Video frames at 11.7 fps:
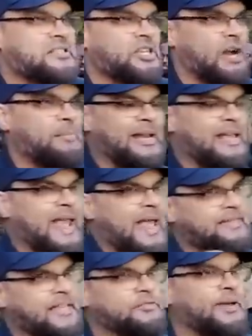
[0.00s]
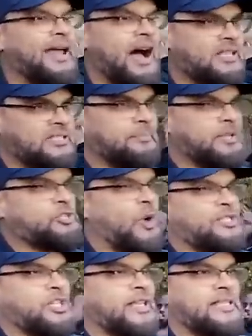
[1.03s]
You know, many atheists, when I ask them this
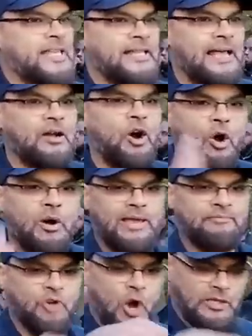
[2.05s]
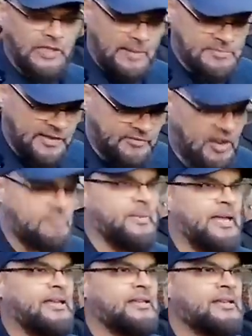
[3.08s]
question, they say that, oh, if God comes in front of
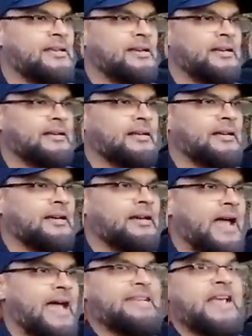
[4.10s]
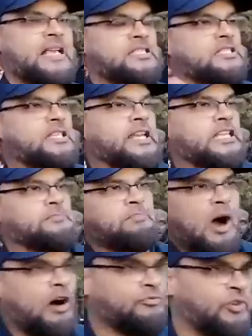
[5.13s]
me and he has, he's
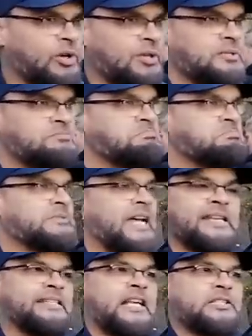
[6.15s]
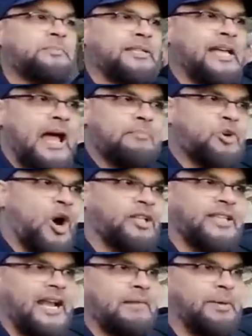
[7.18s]
powerful and he tells me that I'm
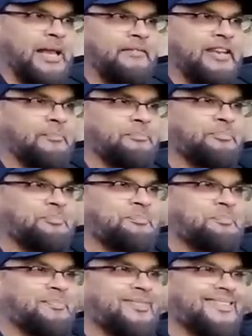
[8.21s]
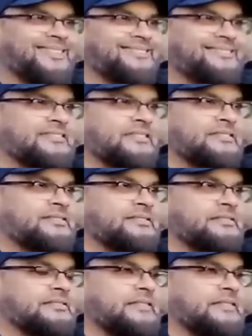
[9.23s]
God, then I believe in him will never